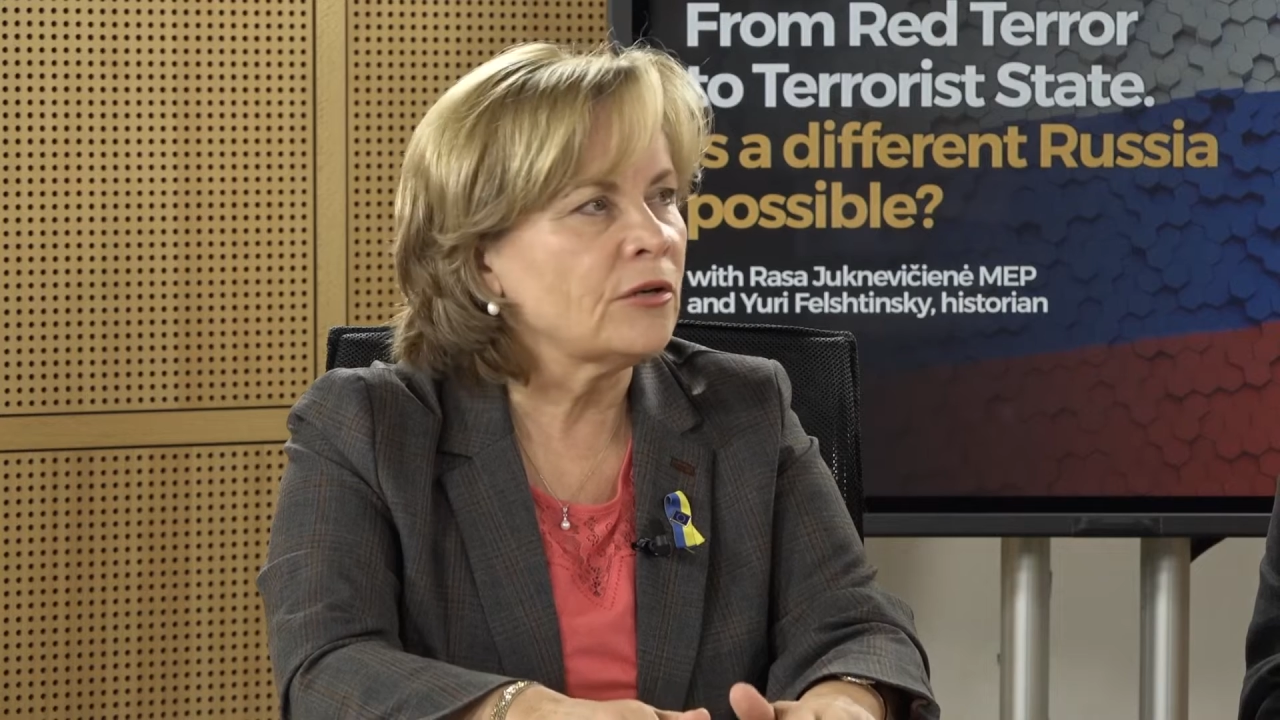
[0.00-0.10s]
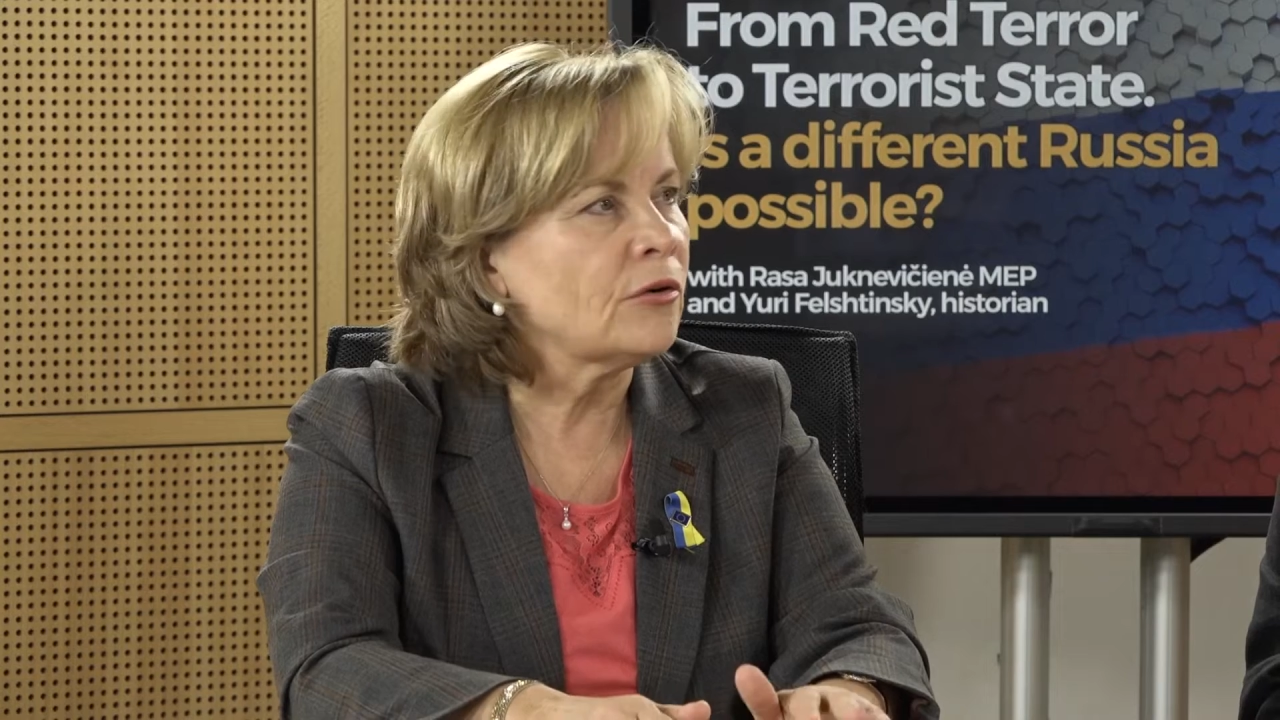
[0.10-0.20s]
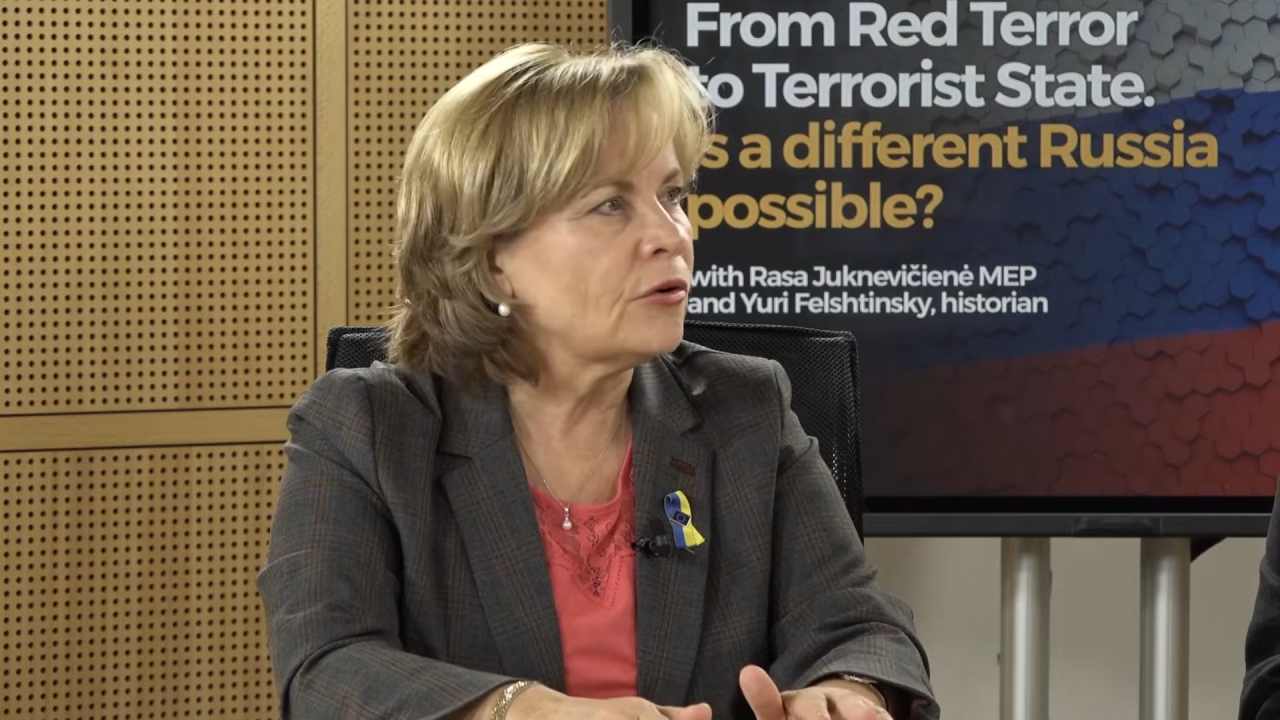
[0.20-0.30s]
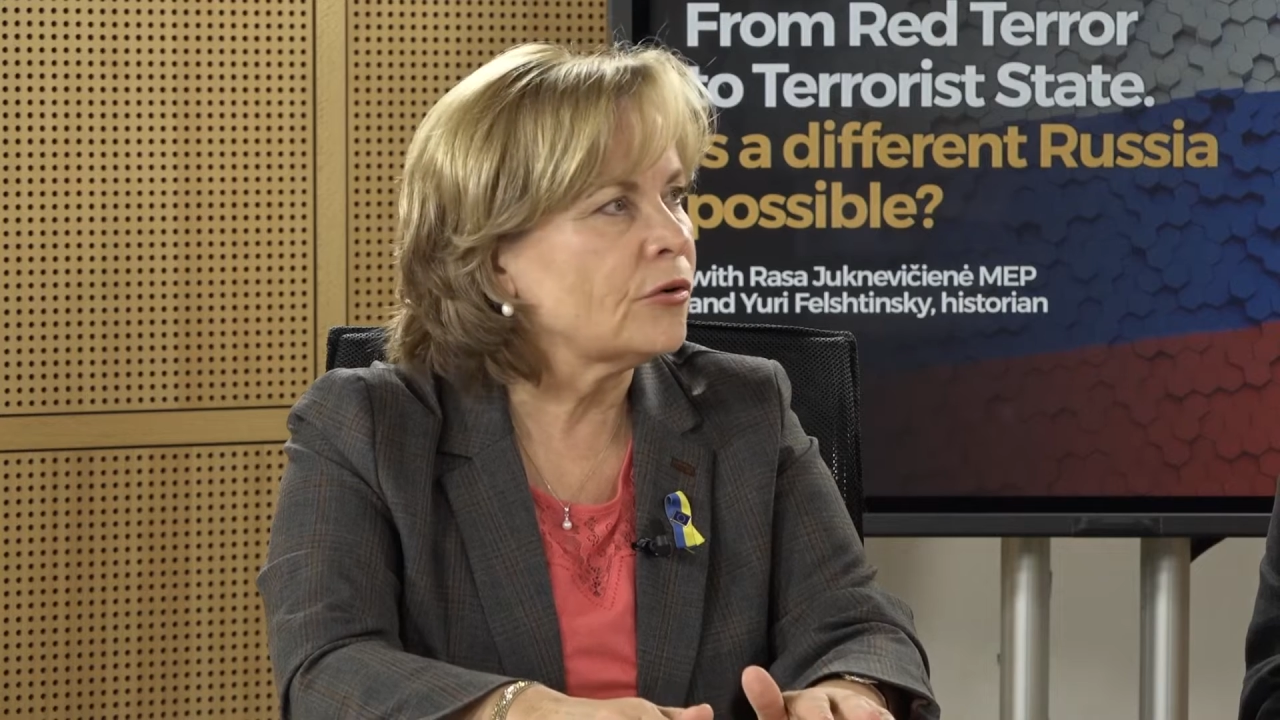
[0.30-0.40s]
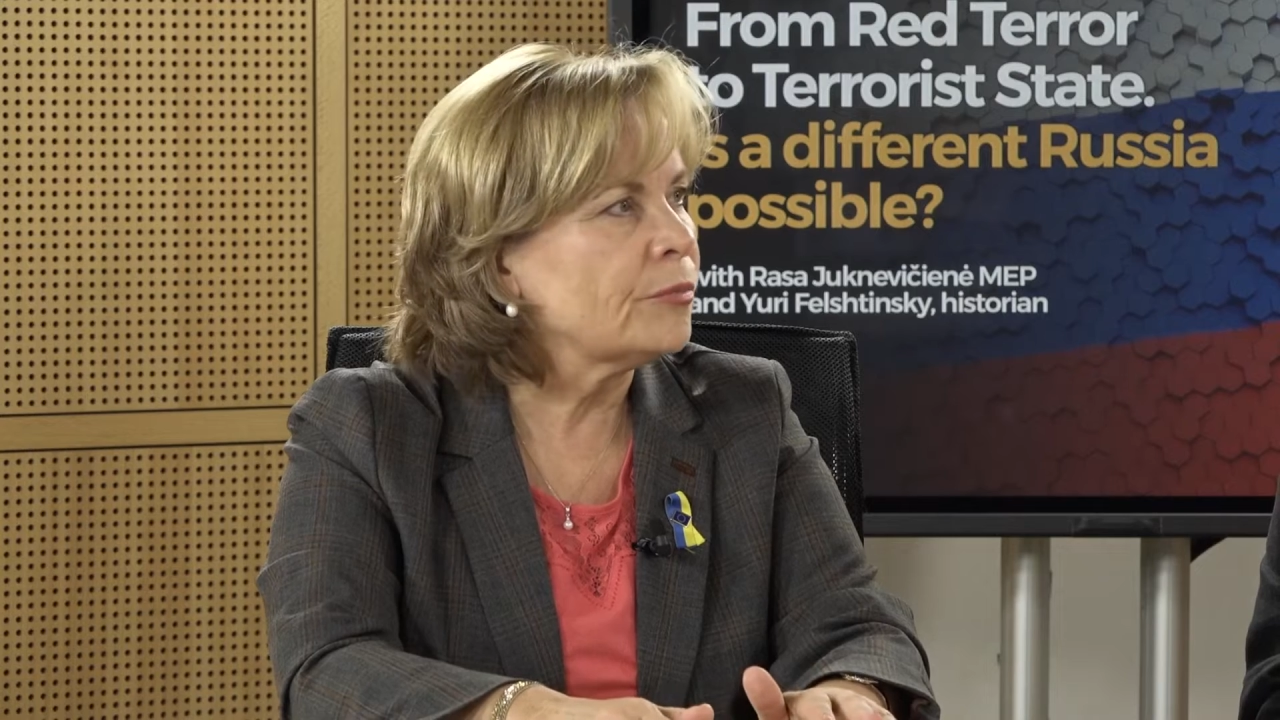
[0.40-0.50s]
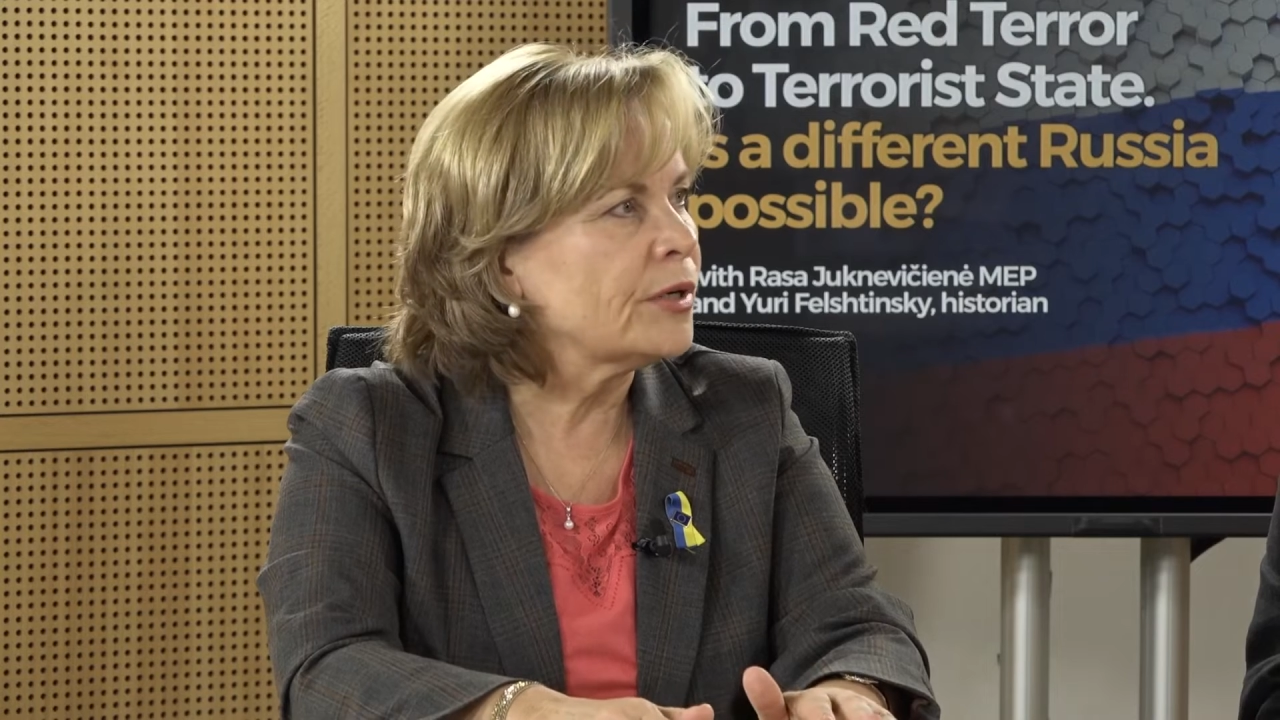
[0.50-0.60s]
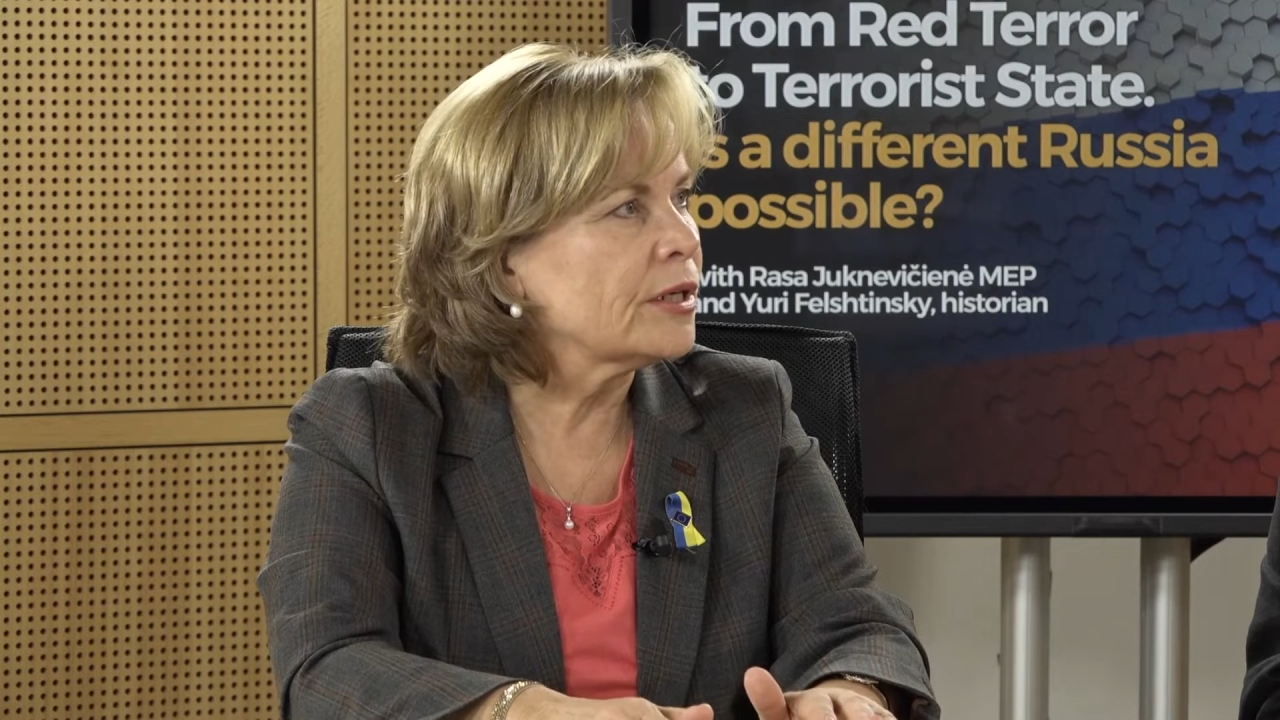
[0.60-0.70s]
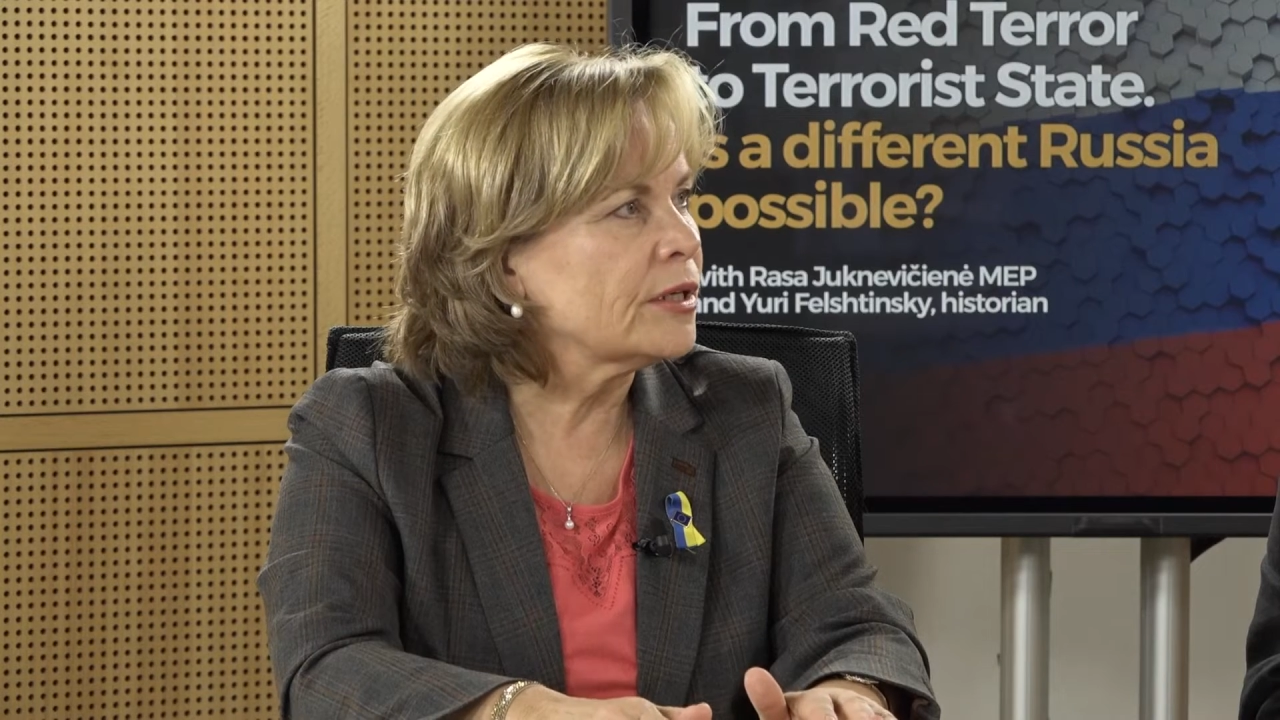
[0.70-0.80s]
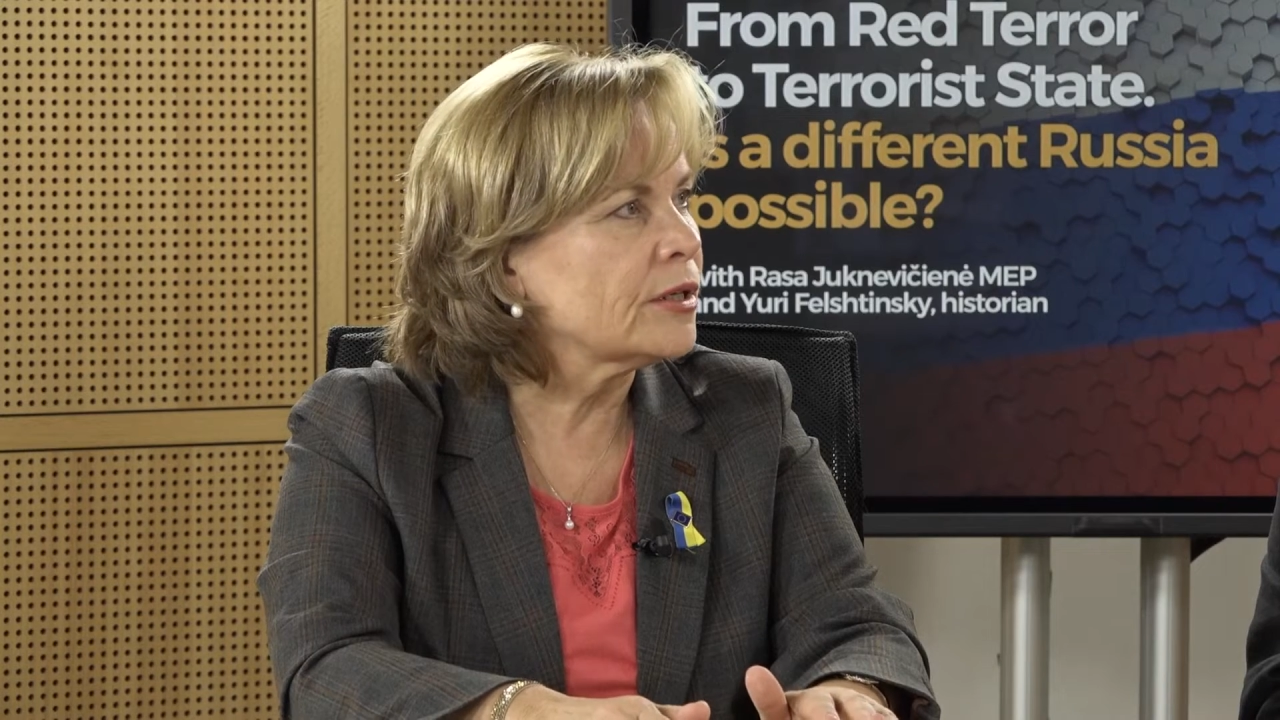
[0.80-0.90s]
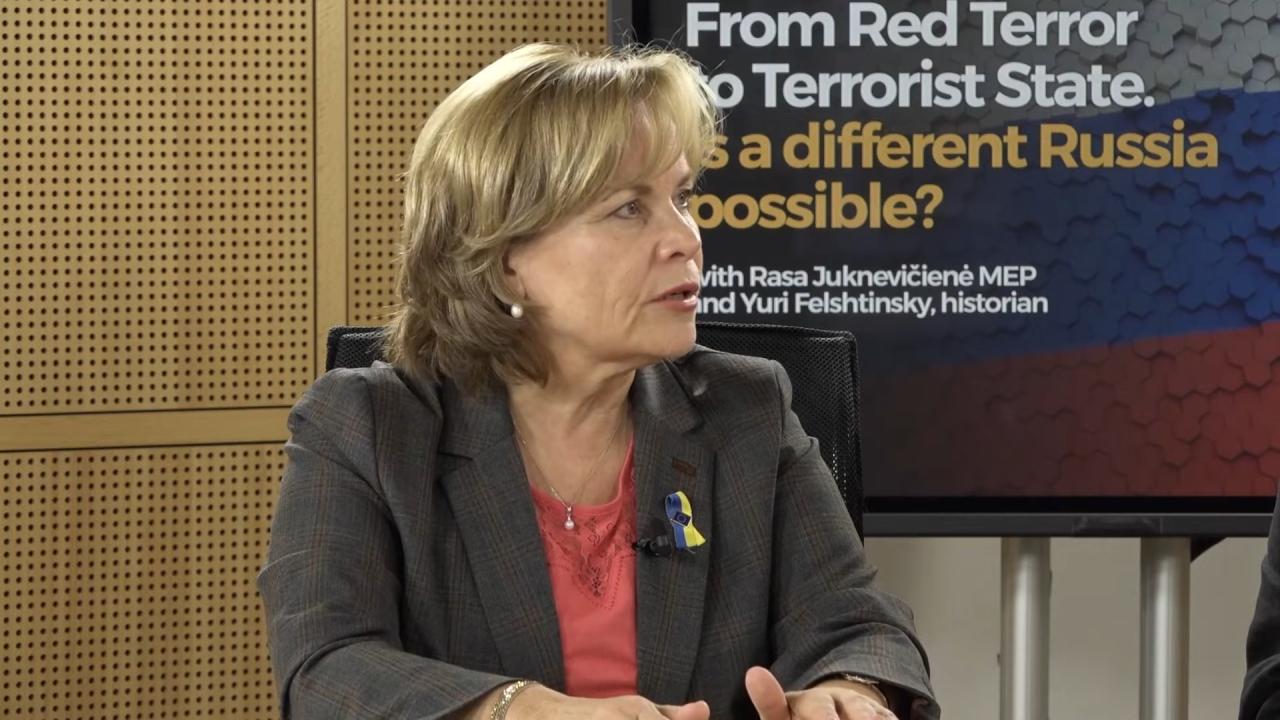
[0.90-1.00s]
or
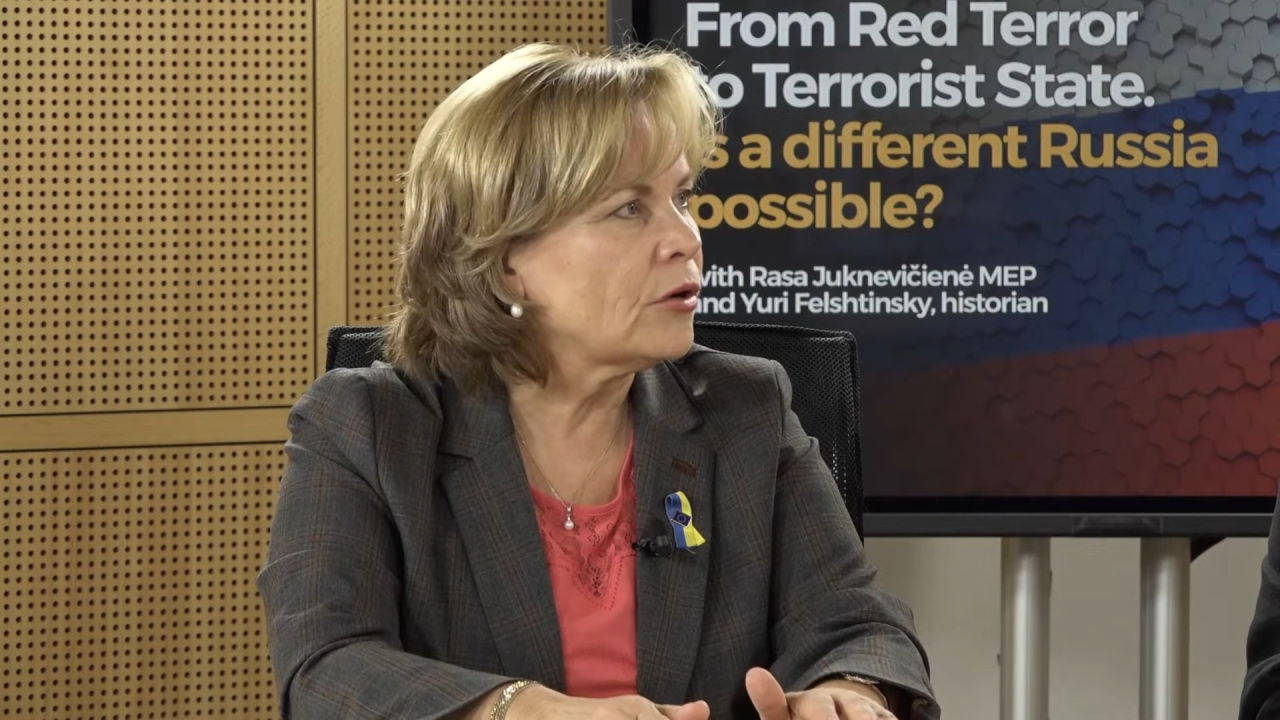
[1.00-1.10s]
beginning